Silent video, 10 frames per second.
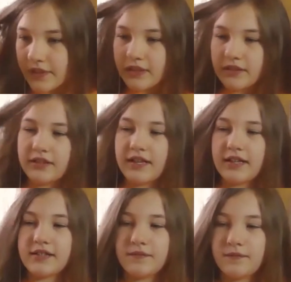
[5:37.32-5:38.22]
The
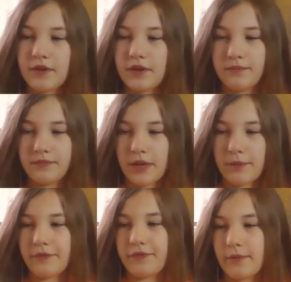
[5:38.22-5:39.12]
next
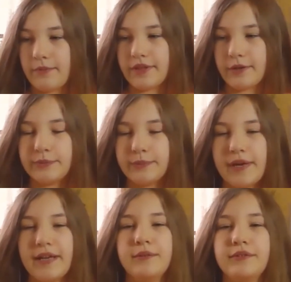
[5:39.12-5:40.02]
type of Furby that was
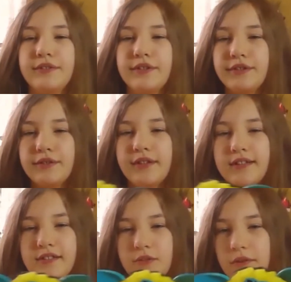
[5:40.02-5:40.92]
made was the
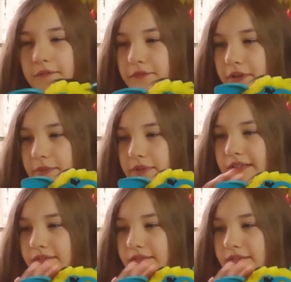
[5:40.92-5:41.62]
2012 Furby.